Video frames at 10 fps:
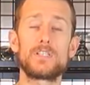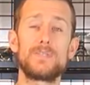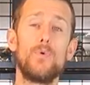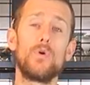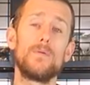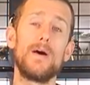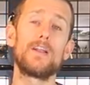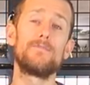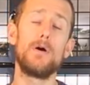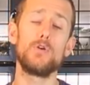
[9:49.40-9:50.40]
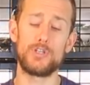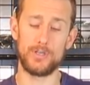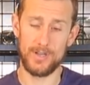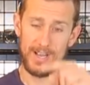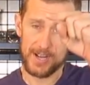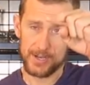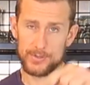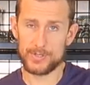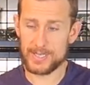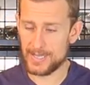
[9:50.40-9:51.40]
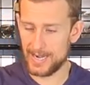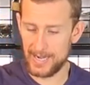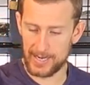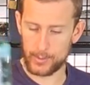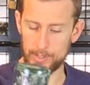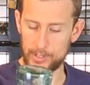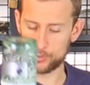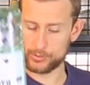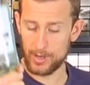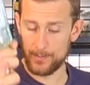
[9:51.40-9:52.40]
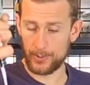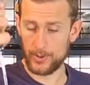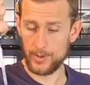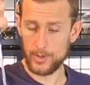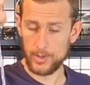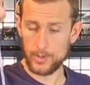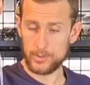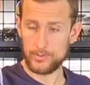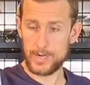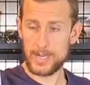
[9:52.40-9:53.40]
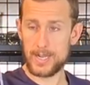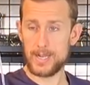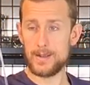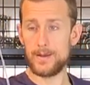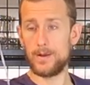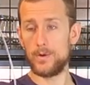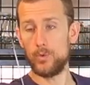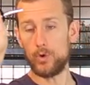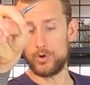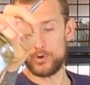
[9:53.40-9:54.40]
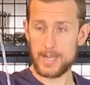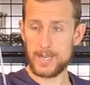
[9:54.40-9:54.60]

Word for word: a smaller amount of motion, you see that liquid drop. Ready? Oh.